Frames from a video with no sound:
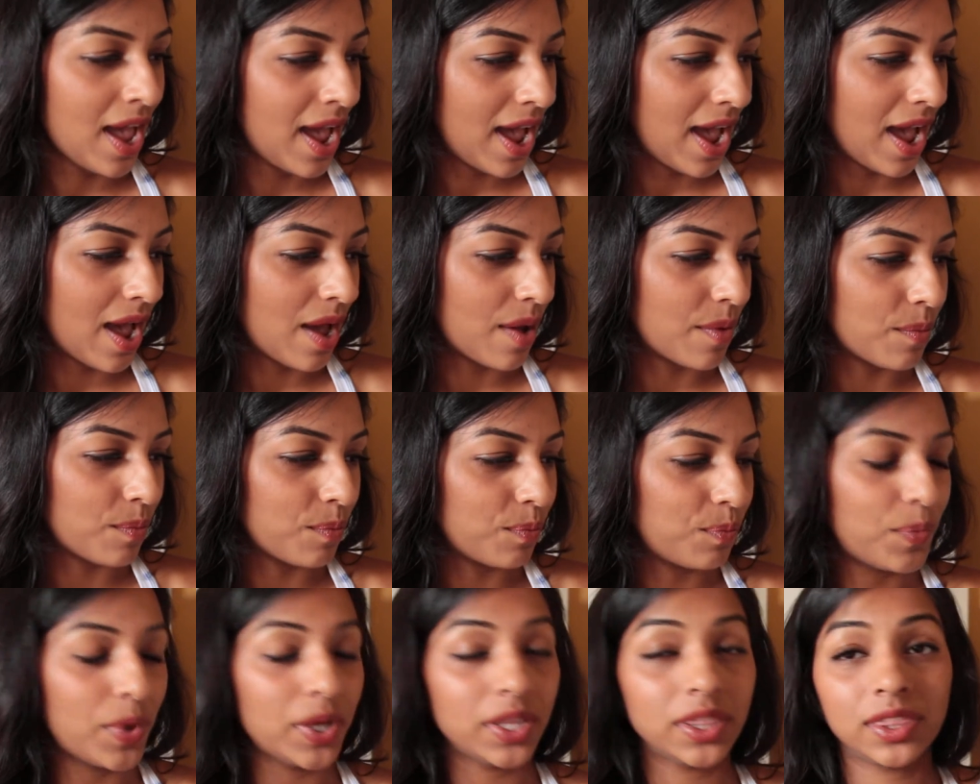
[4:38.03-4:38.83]

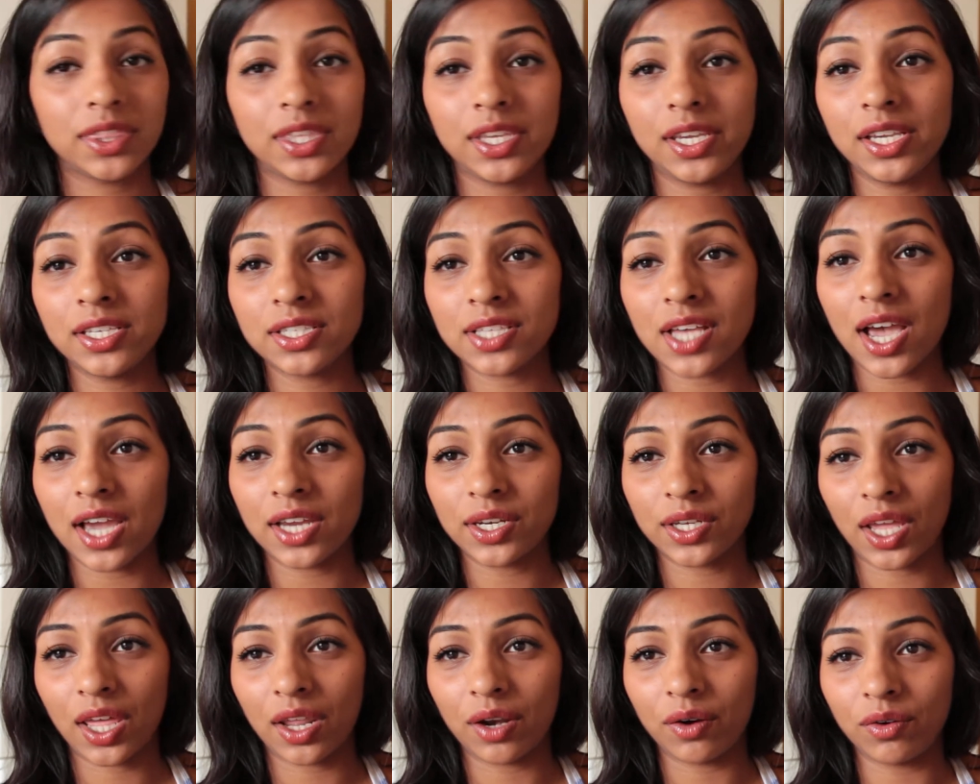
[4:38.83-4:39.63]
But these
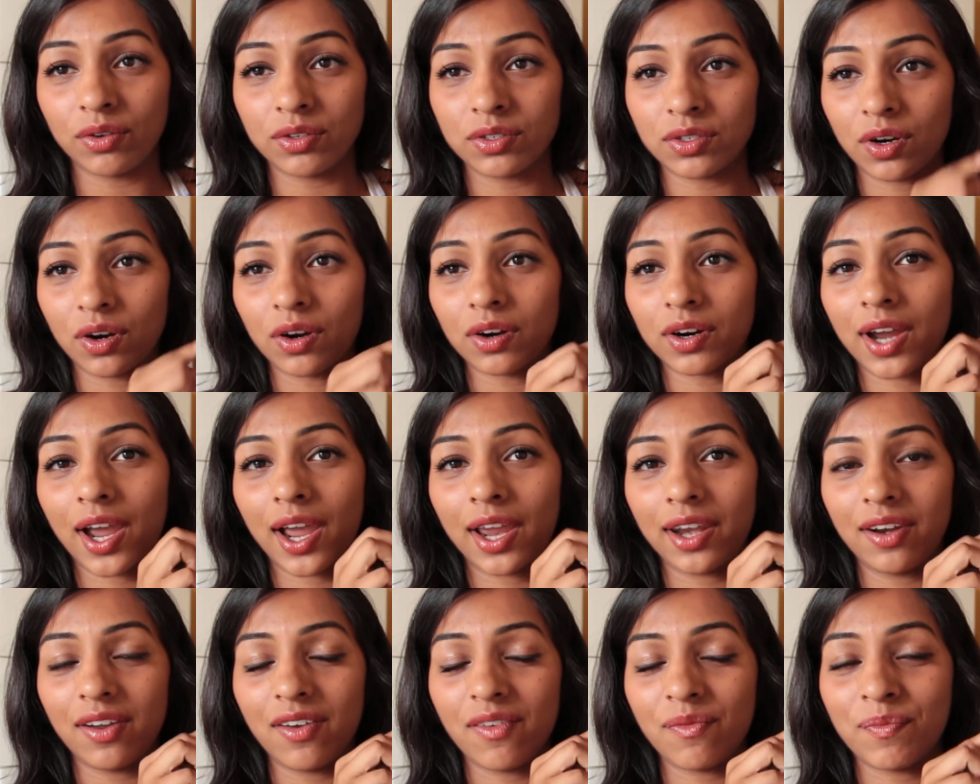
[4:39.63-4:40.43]
eyeshadows are
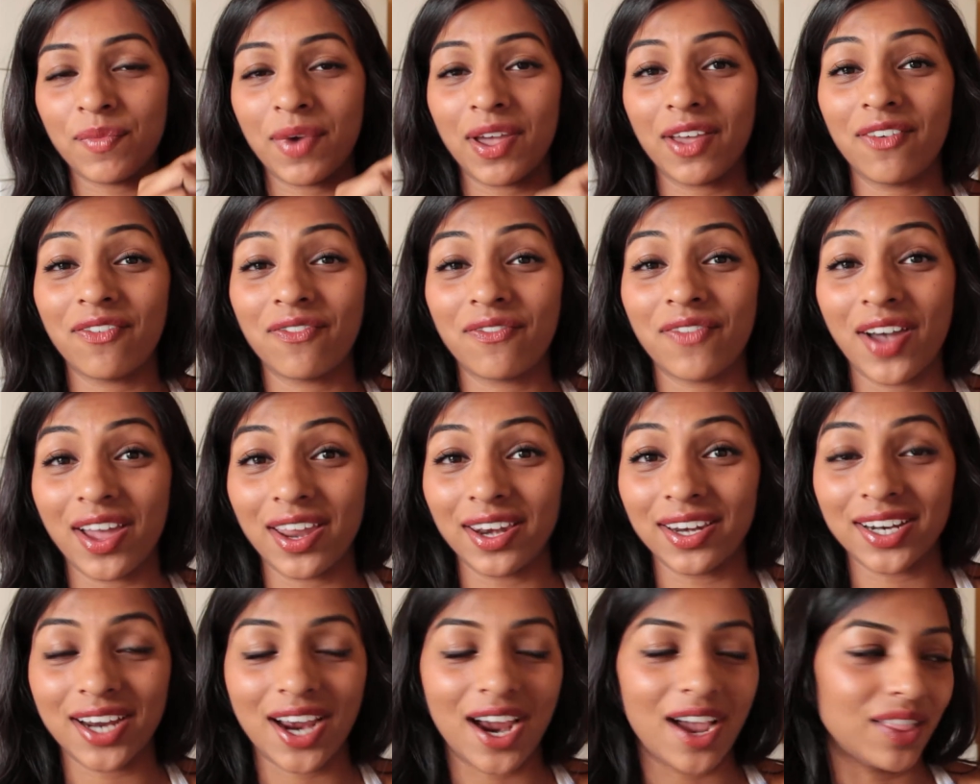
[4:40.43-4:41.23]
kind of my
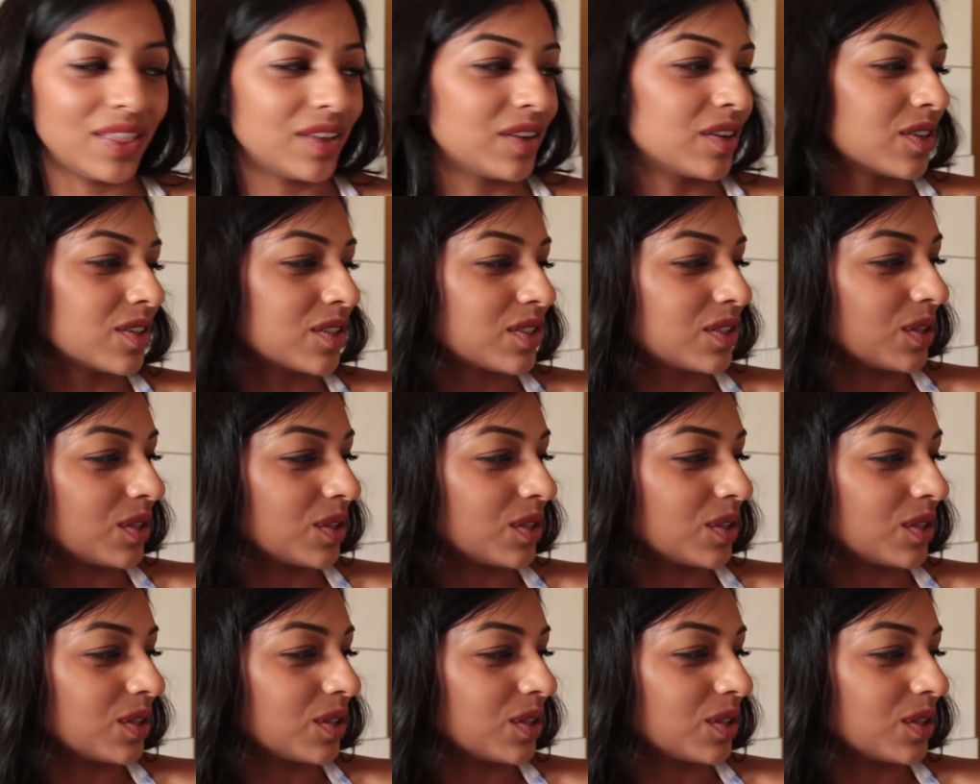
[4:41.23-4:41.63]
fun colors.